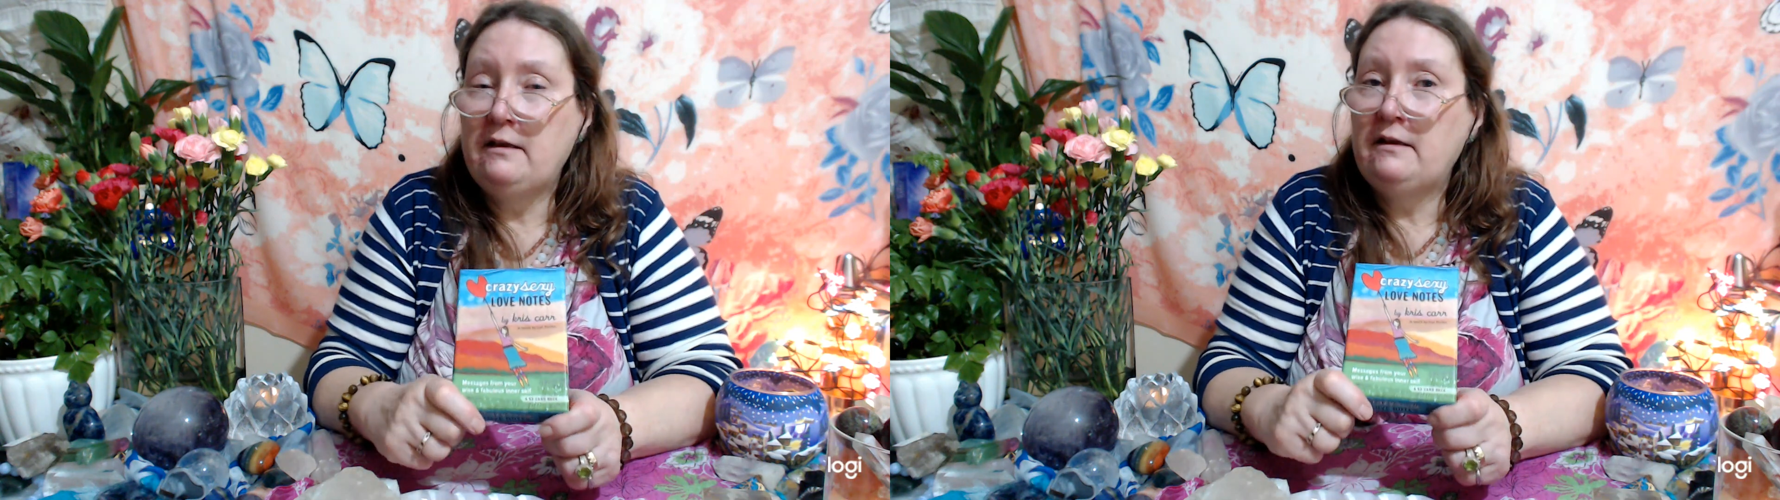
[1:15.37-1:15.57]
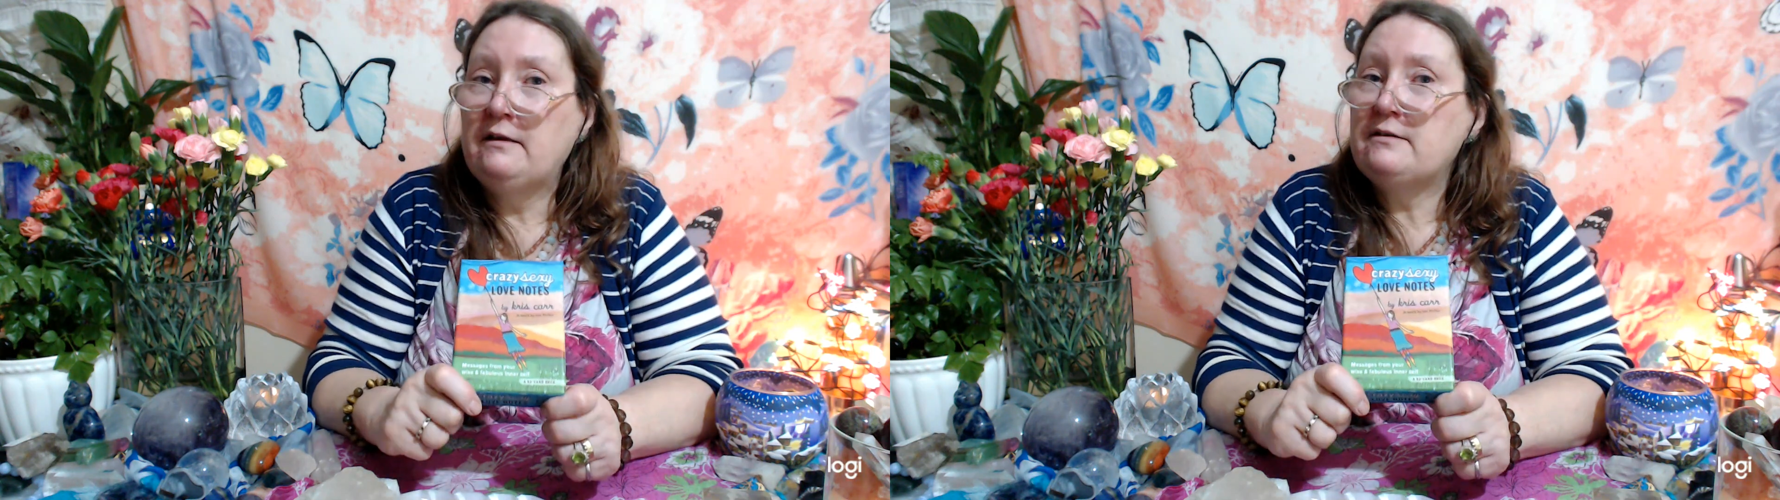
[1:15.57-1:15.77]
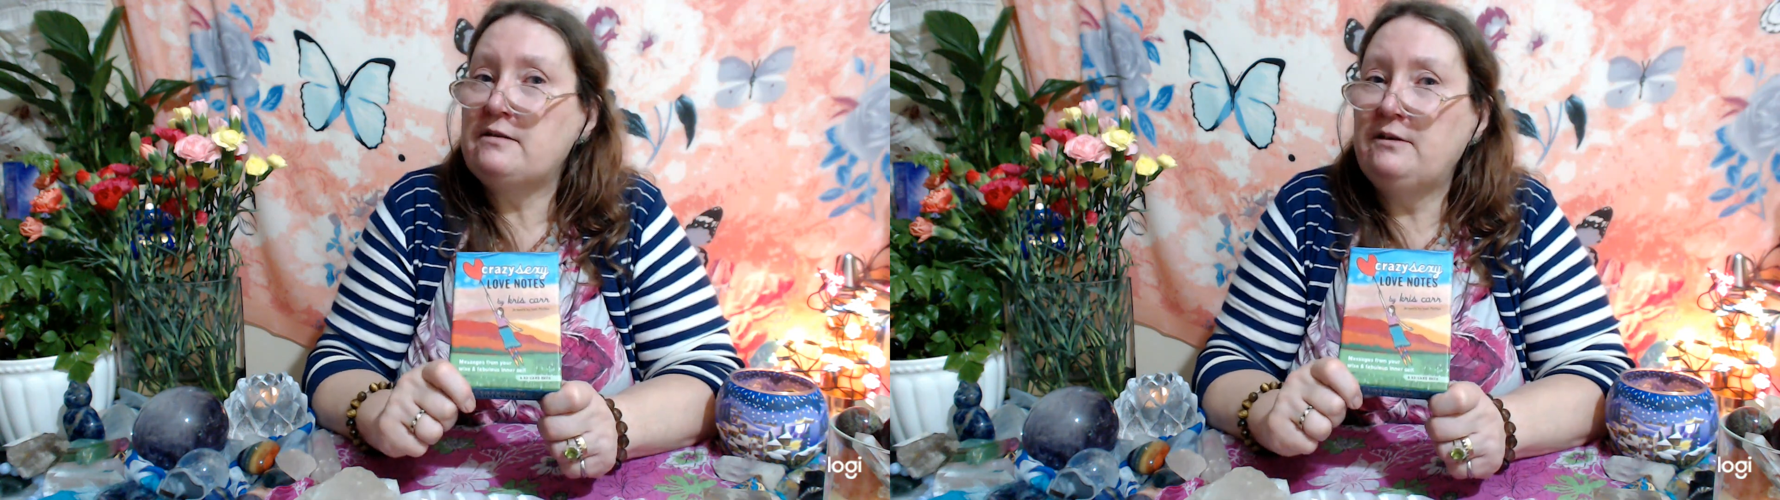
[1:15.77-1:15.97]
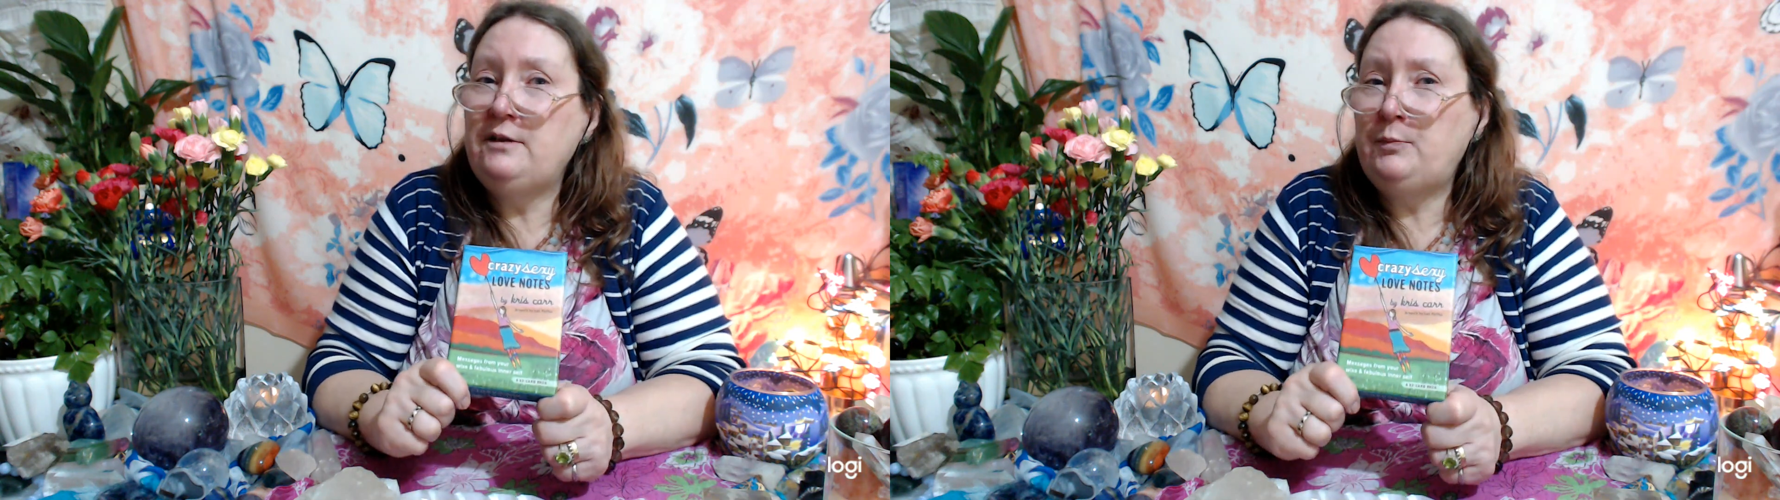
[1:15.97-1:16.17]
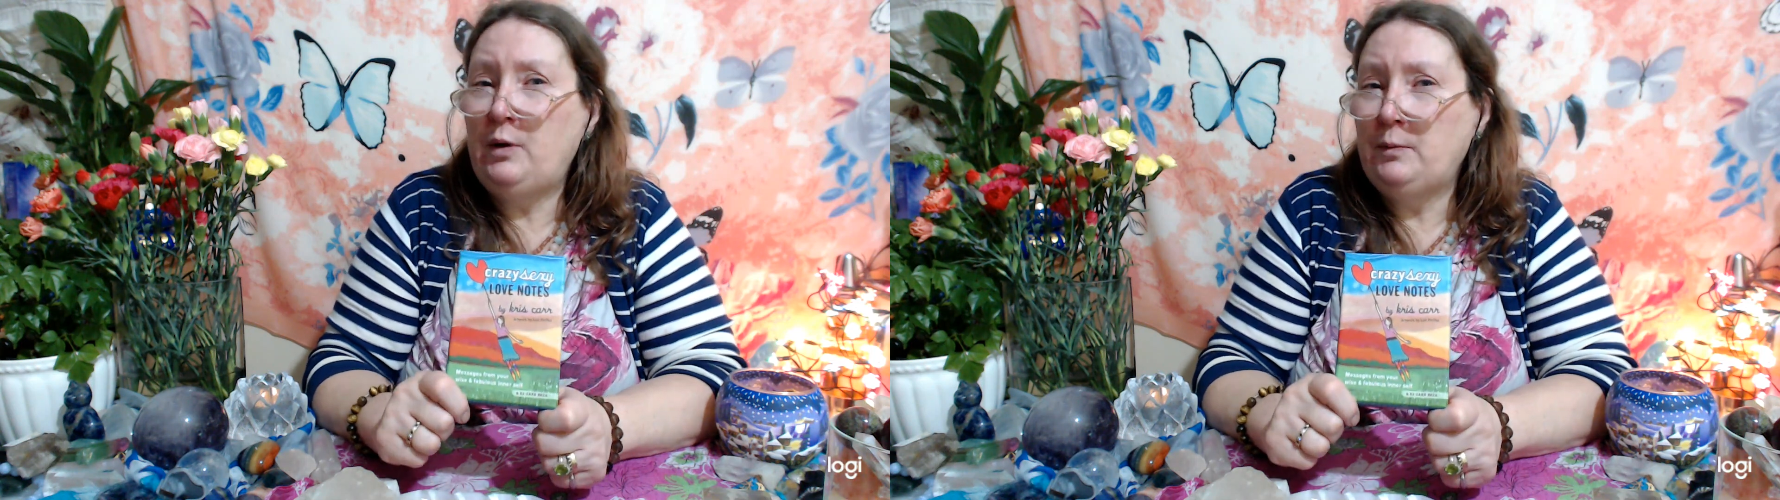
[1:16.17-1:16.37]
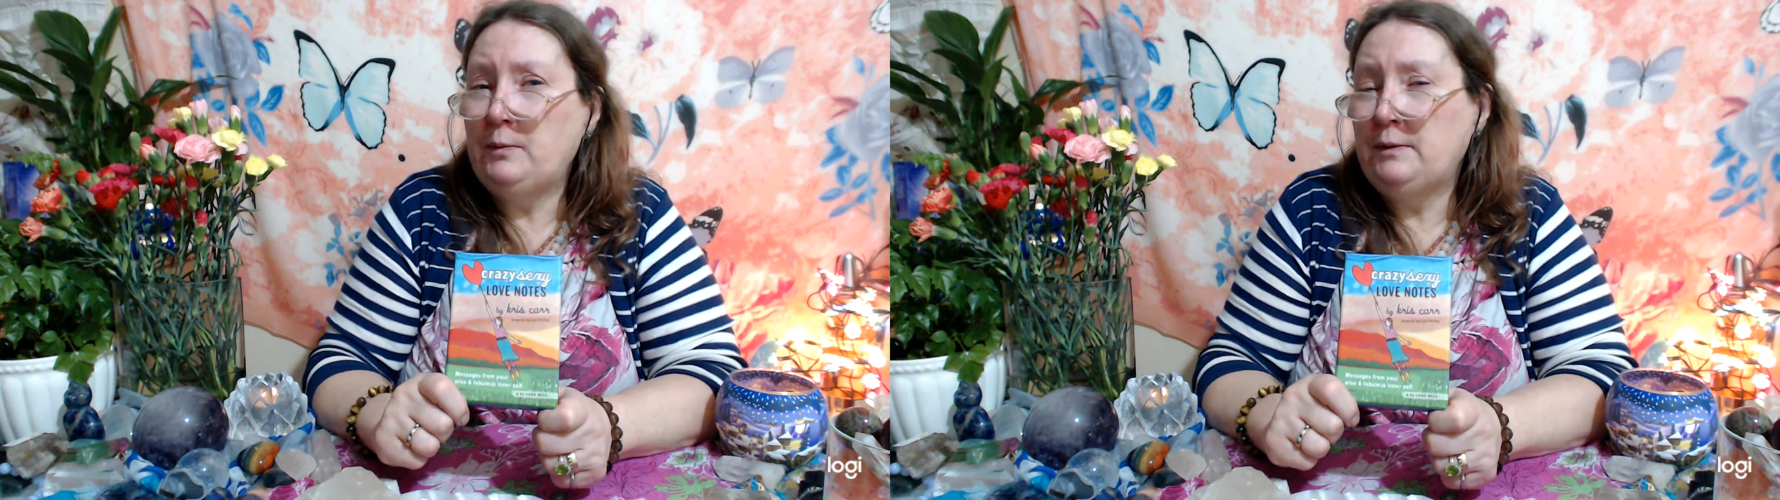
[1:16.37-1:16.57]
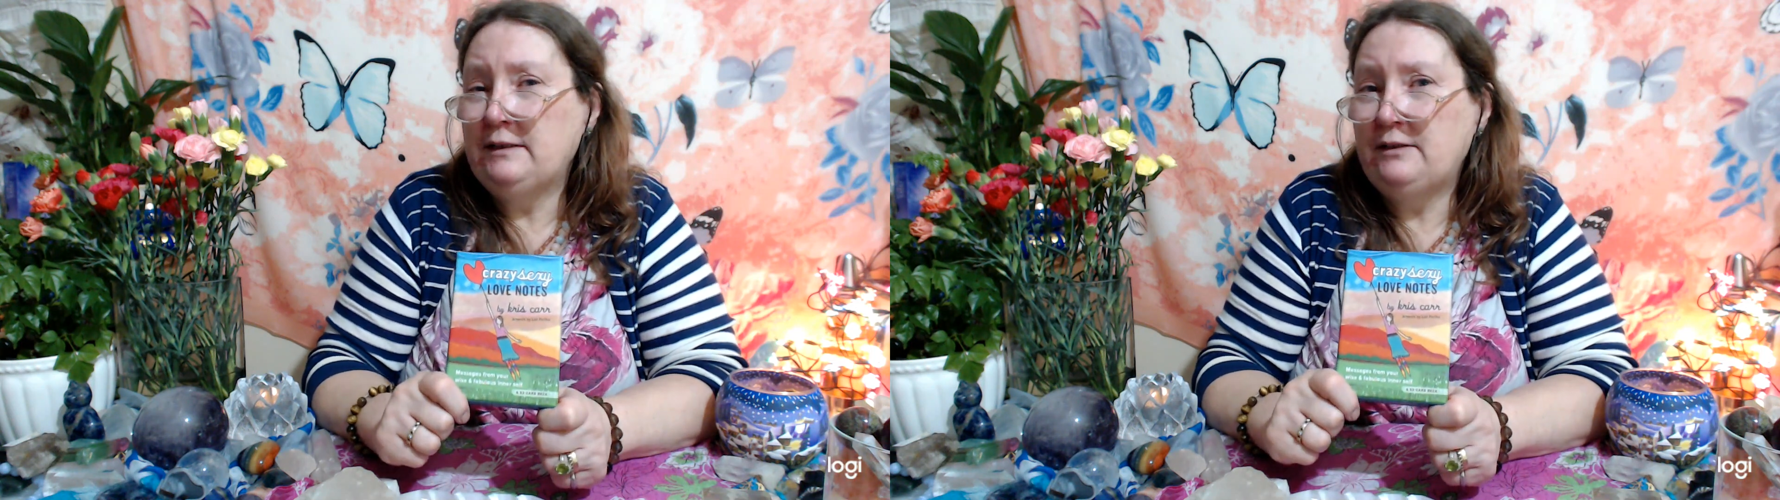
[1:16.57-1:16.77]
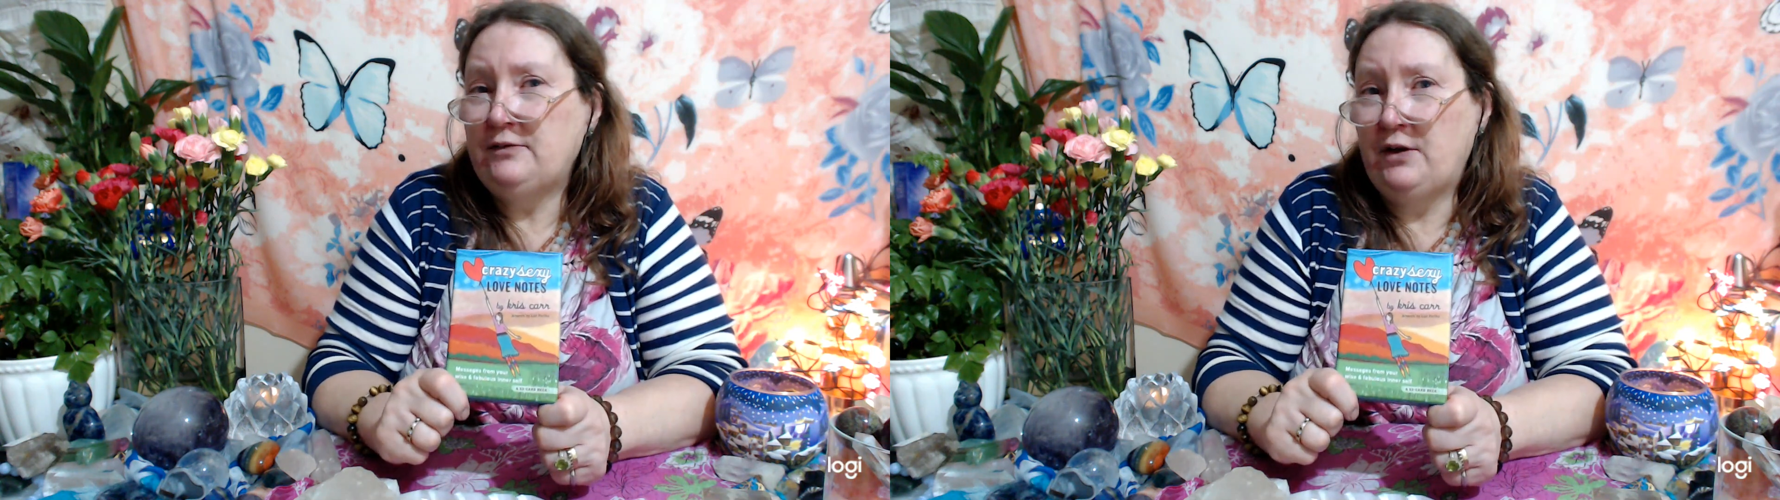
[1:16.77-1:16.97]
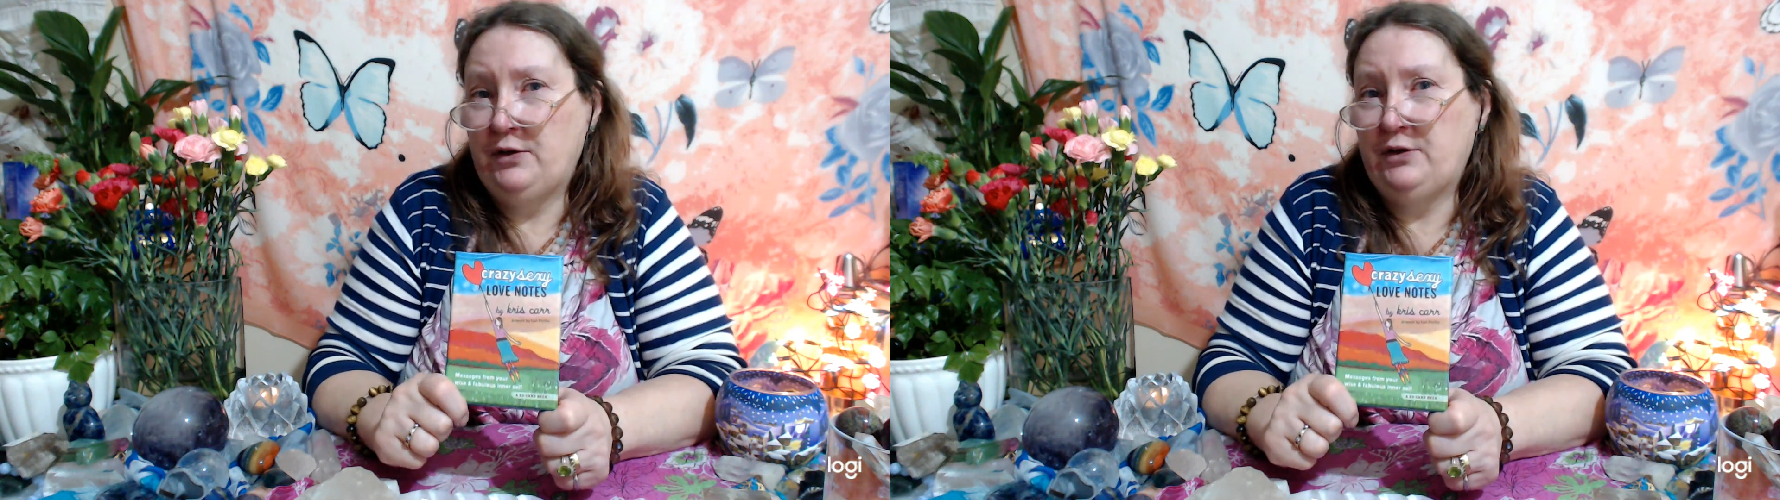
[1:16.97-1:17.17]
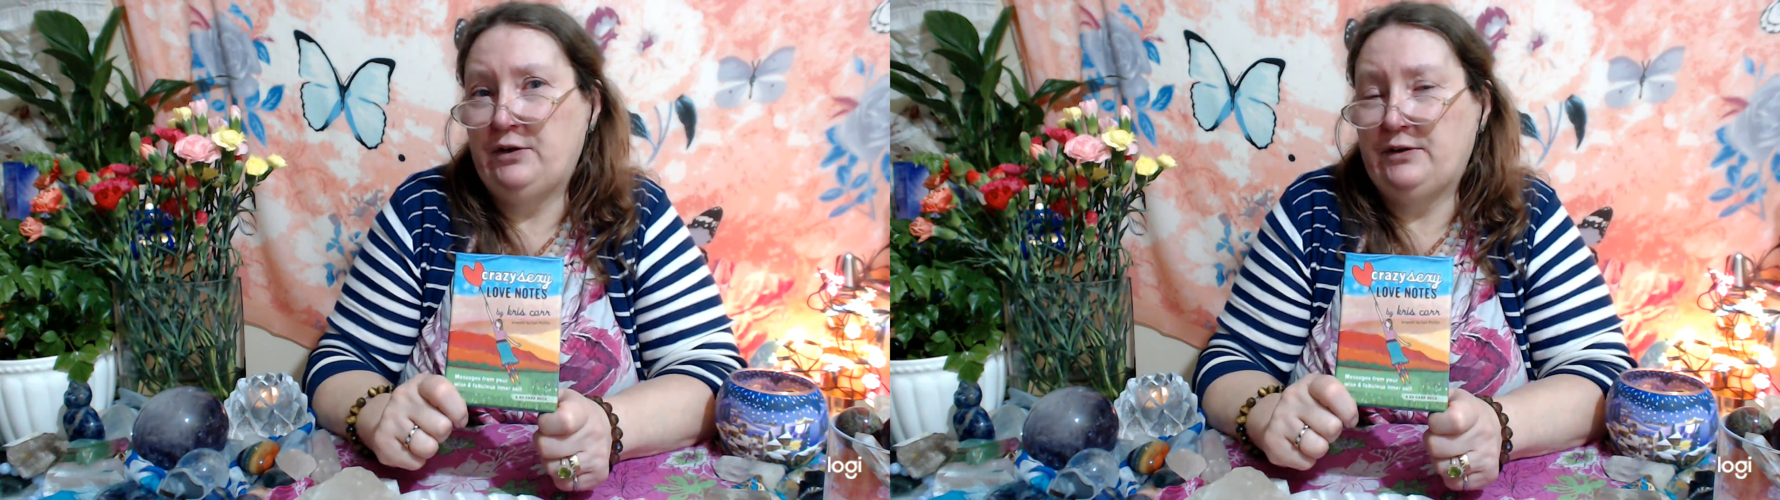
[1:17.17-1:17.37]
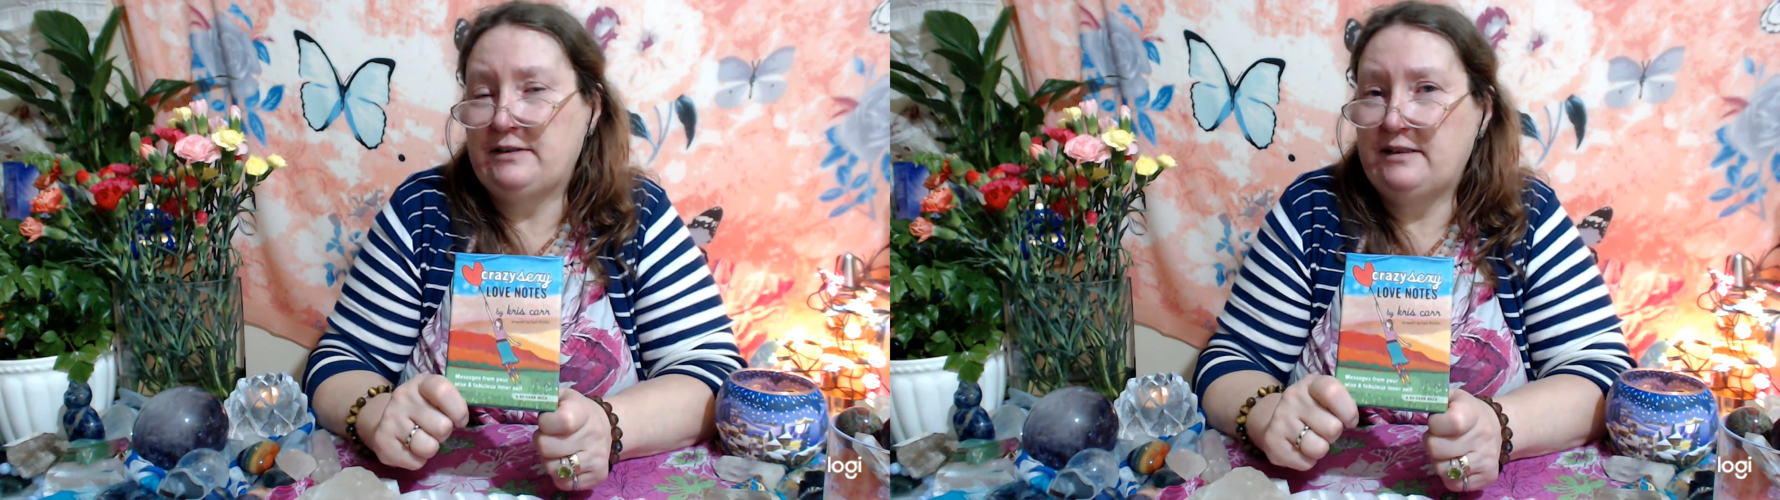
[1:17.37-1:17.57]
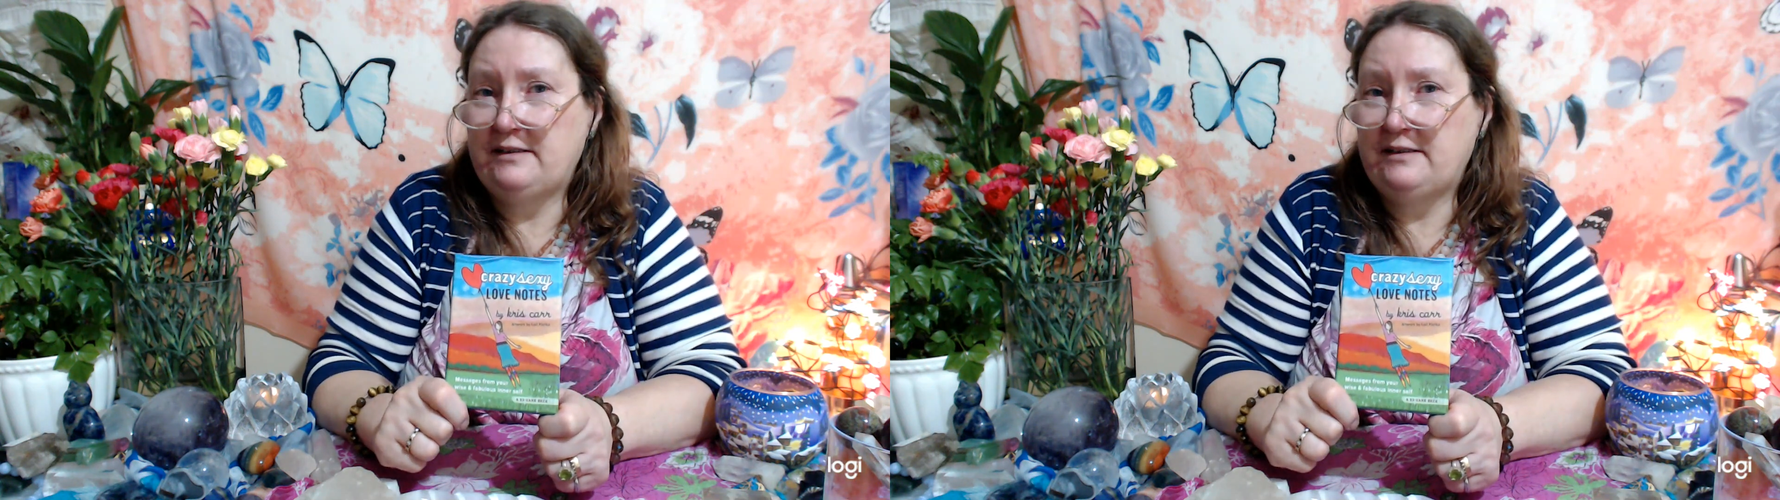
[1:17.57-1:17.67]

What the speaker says: So you probably have heard